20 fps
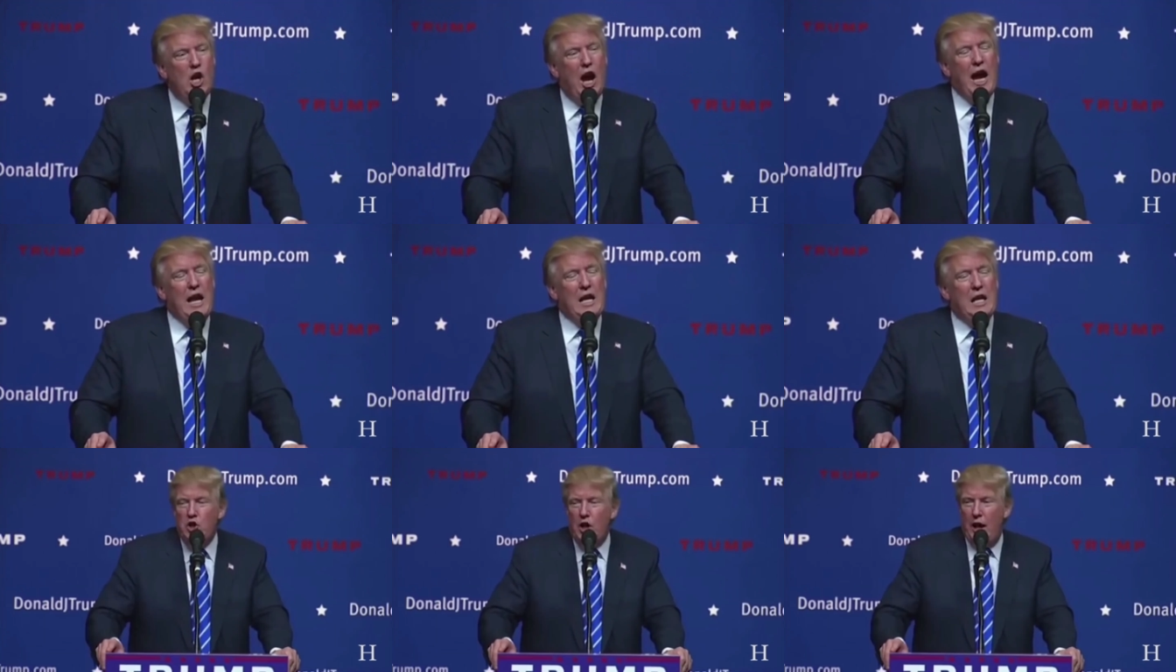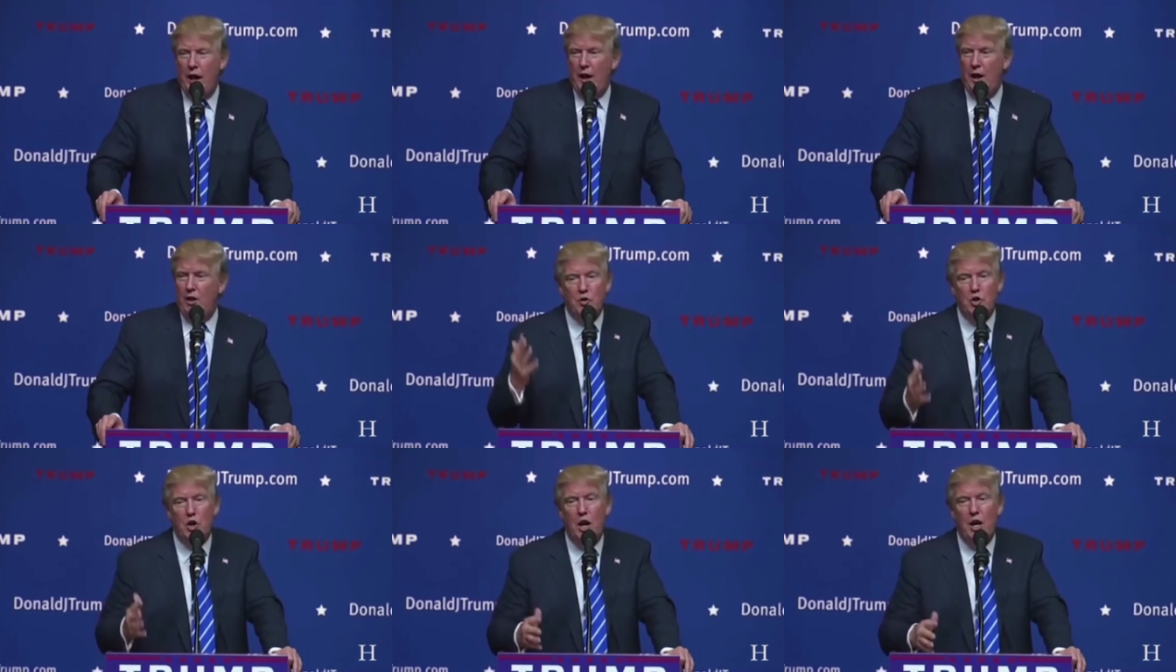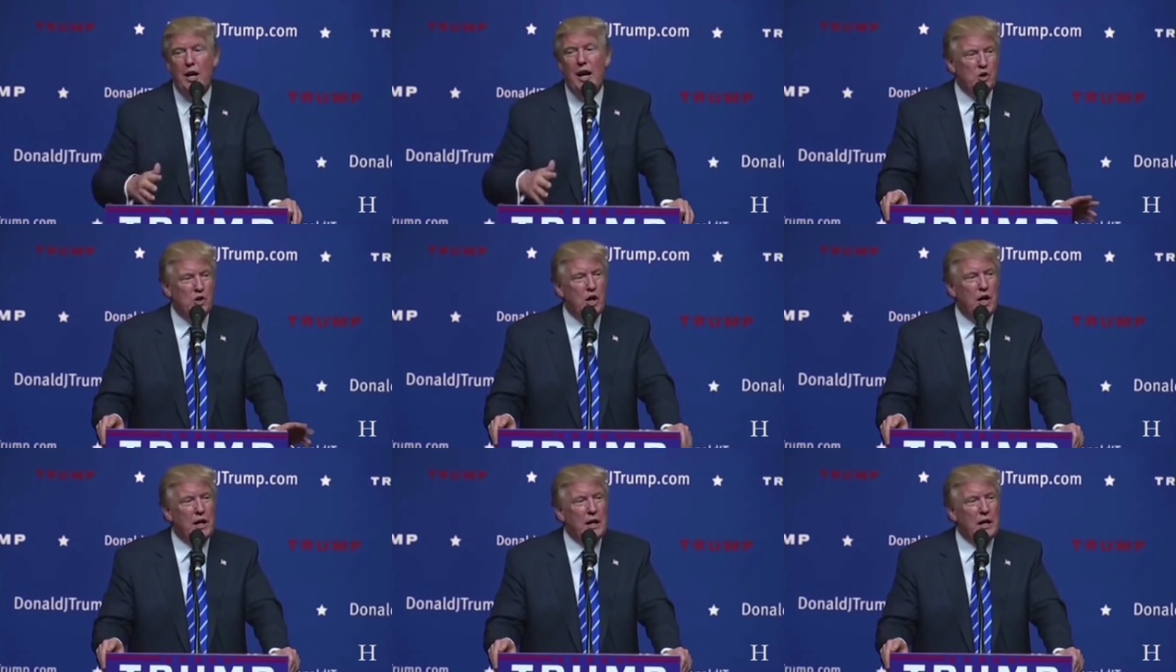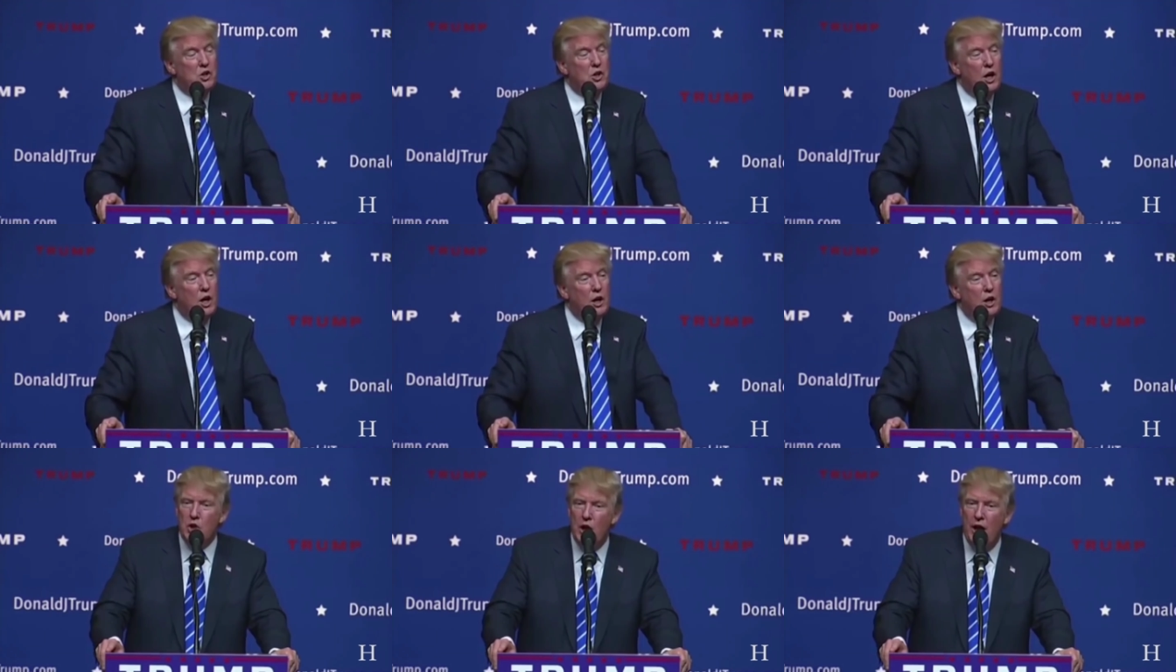China, China, China, China,
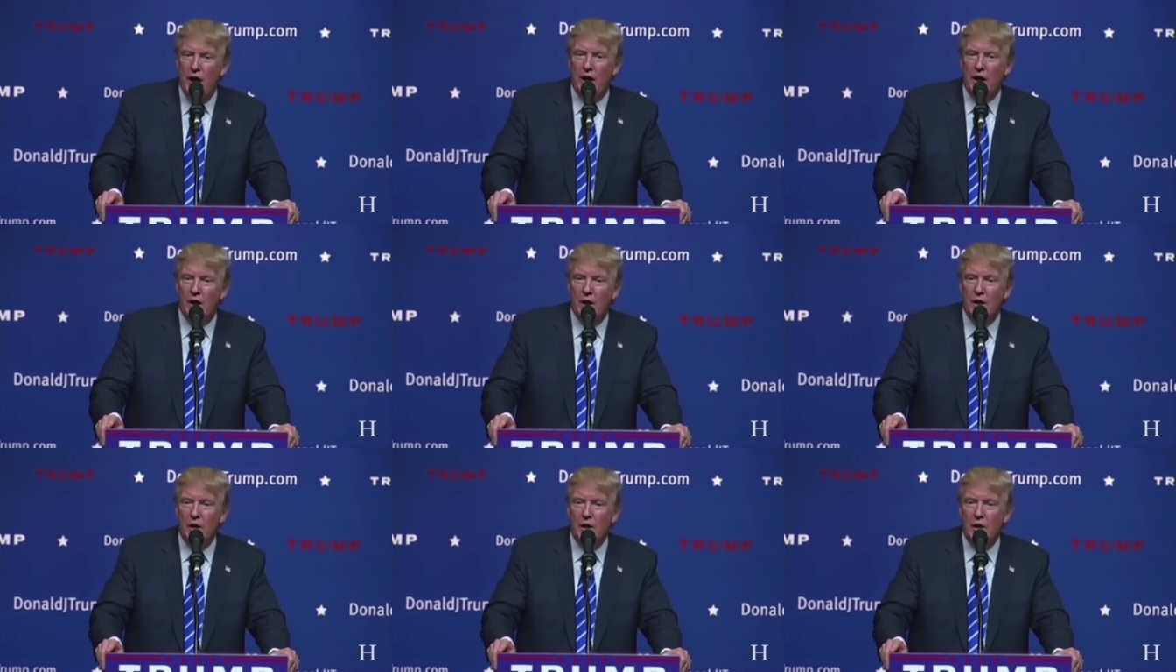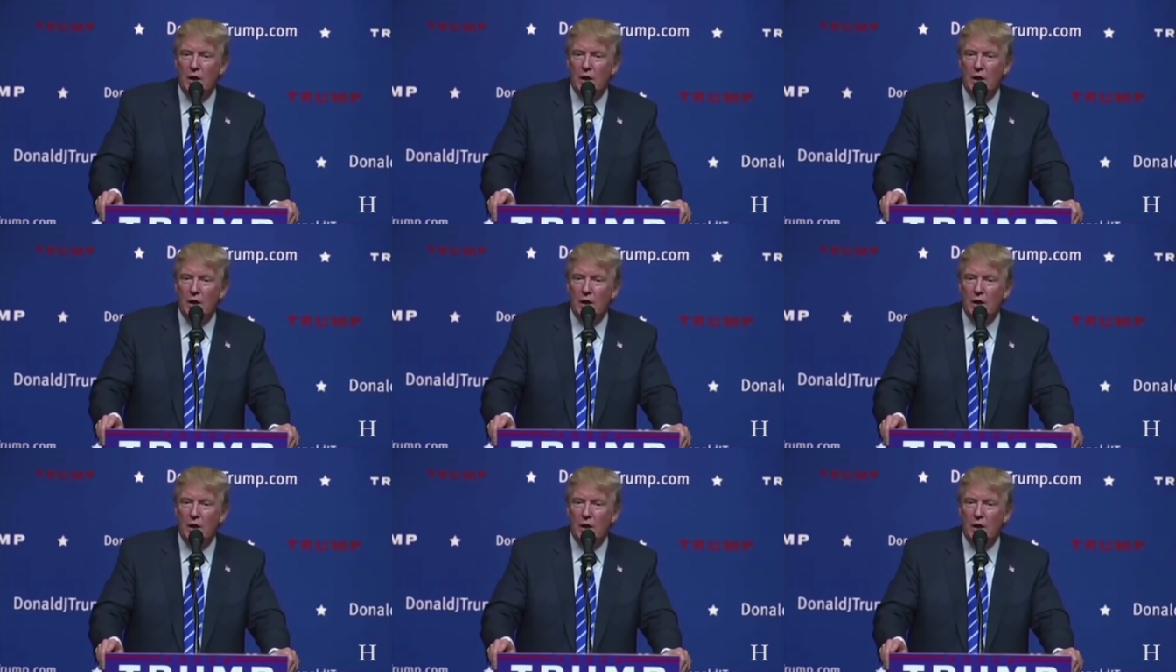China, China,